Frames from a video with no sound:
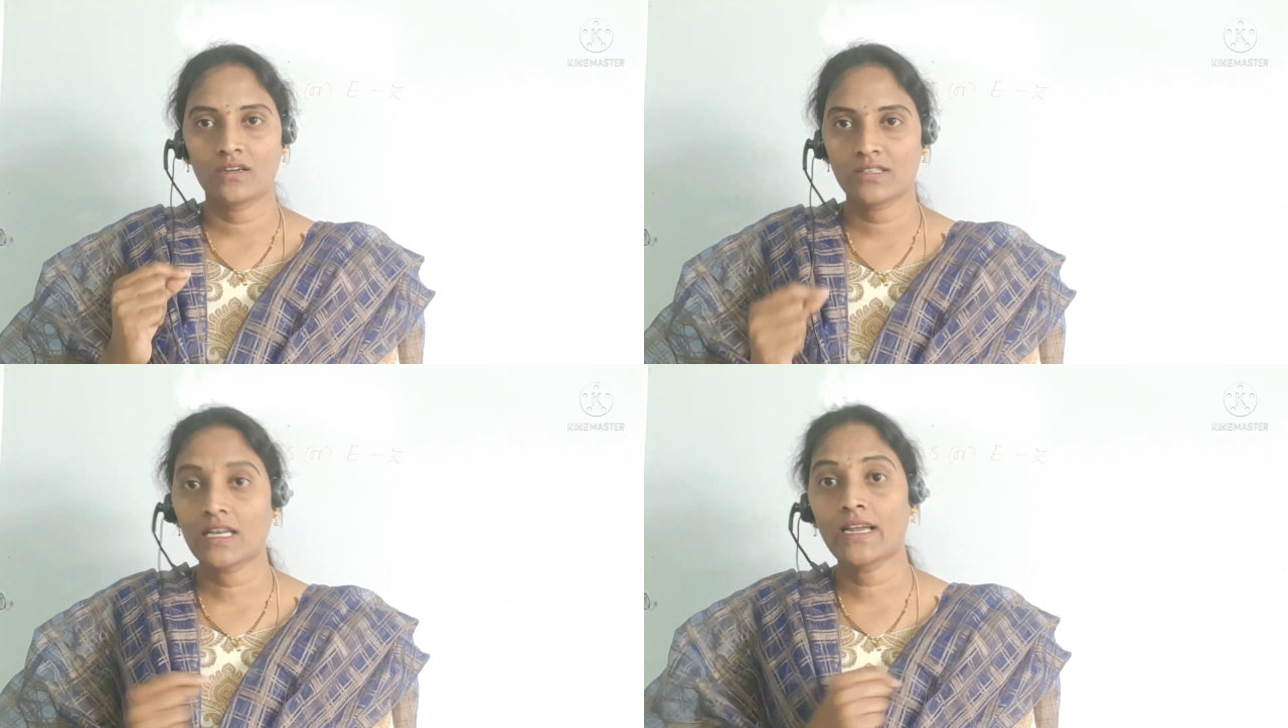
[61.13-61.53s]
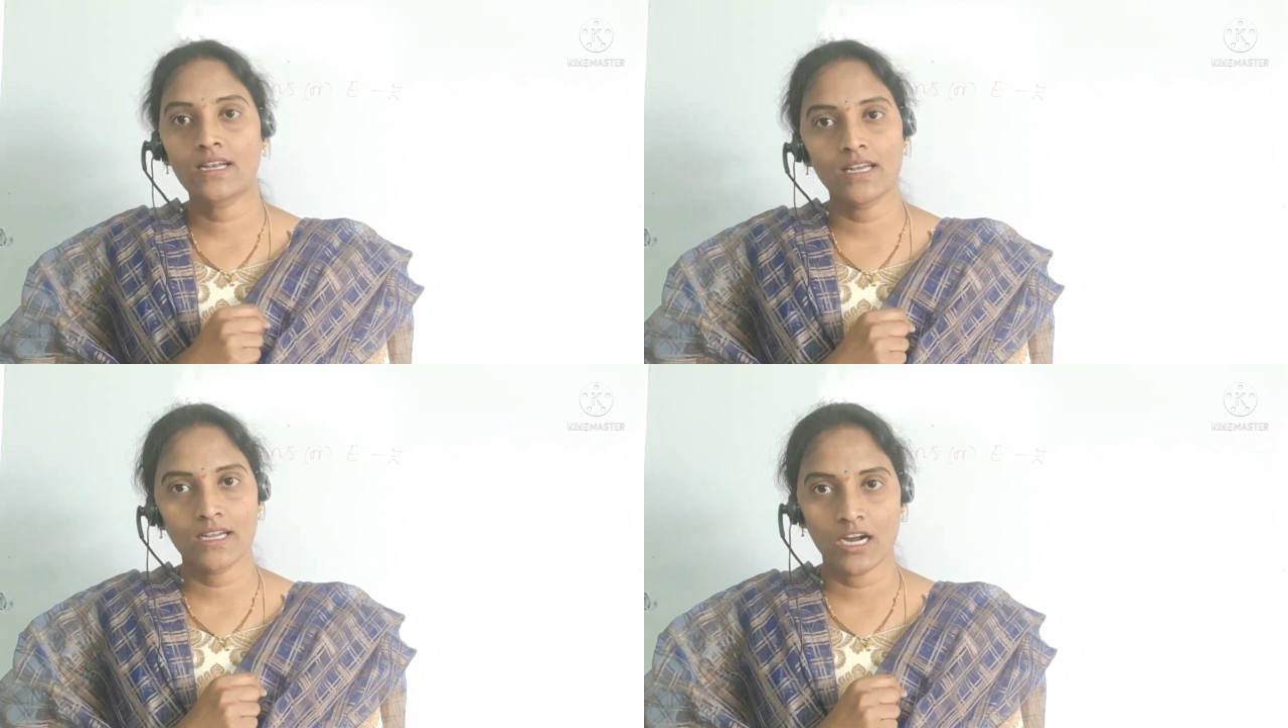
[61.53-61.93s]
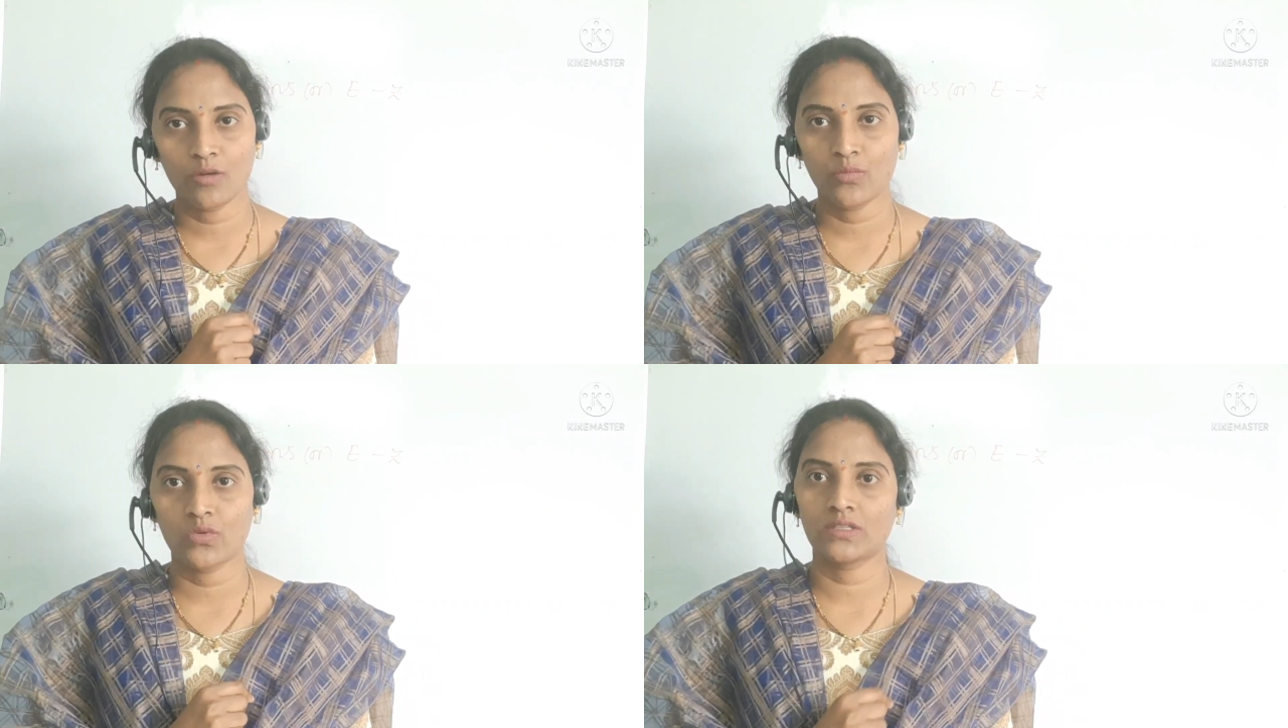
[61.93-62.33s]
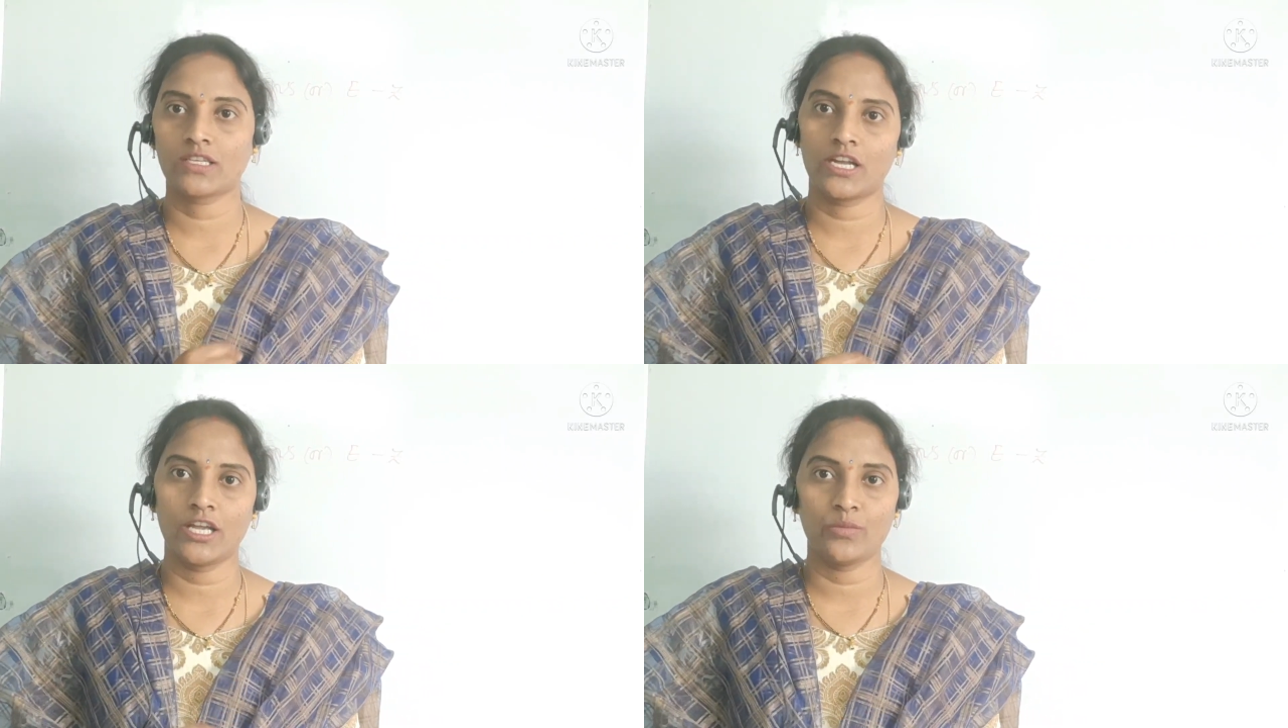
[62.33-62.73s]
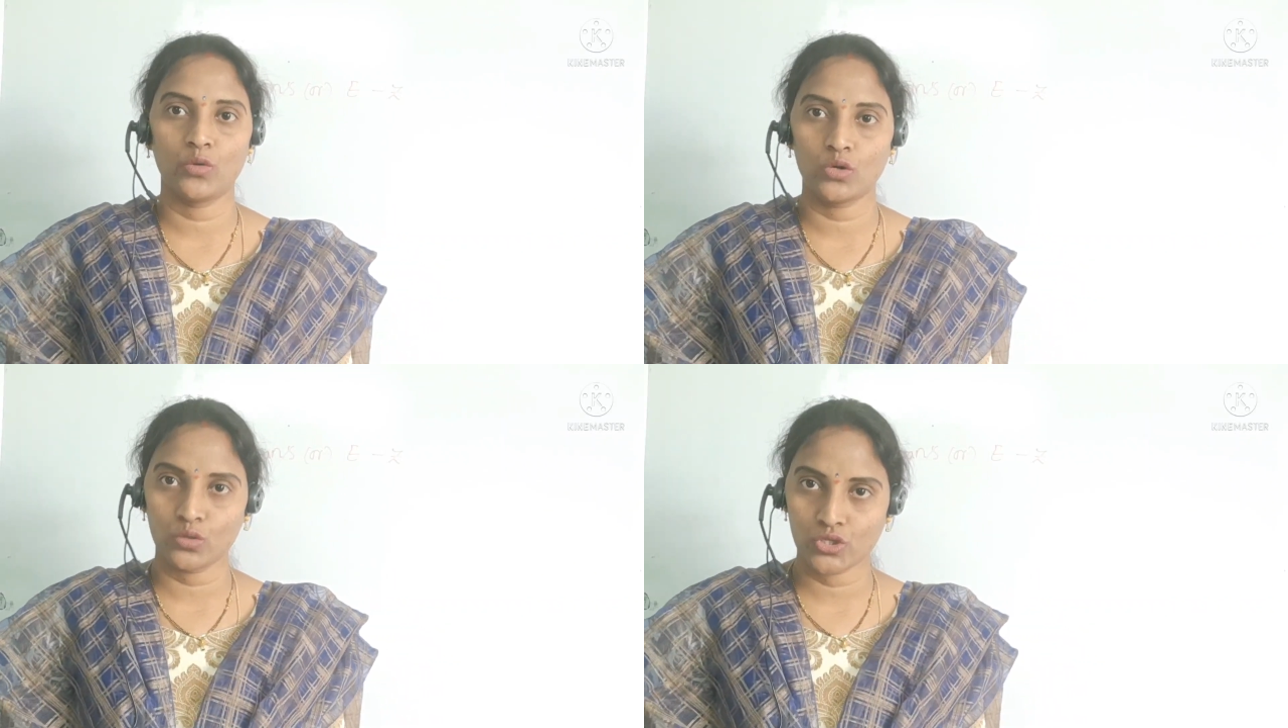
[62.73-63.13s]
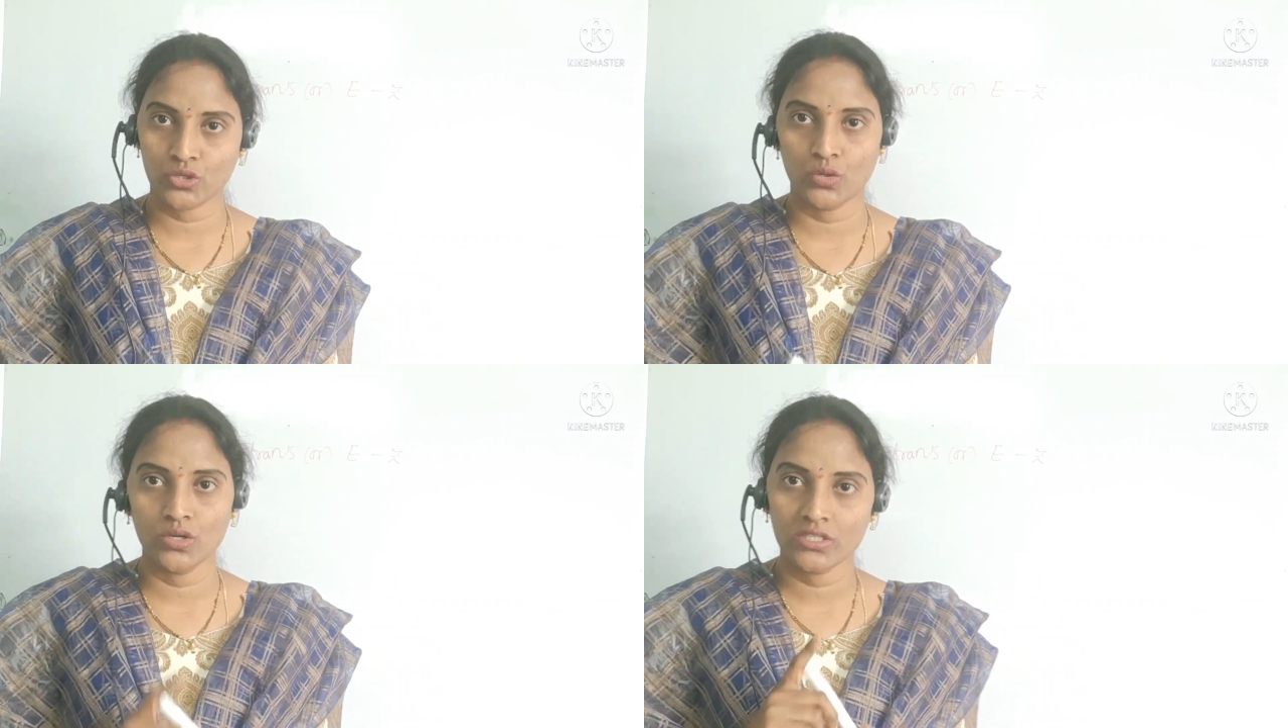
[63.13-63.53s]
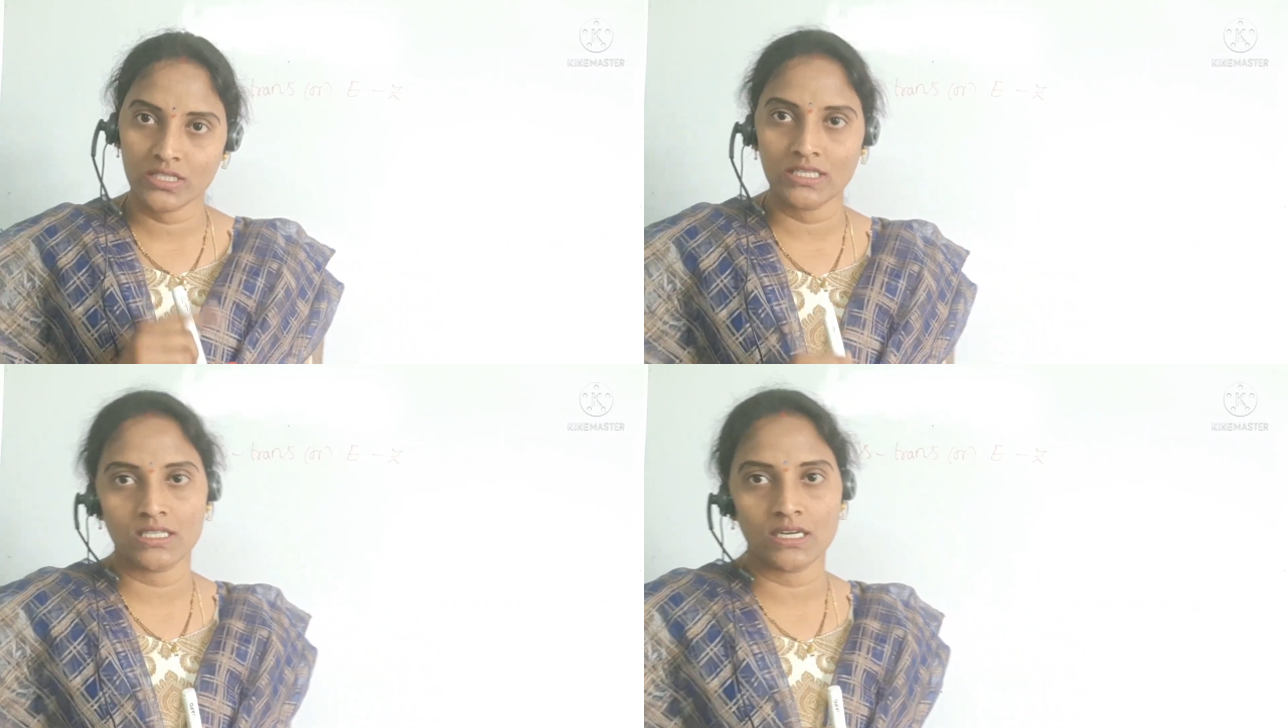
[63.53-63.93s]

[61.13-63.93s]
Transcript: cyclic compounds can able to show cis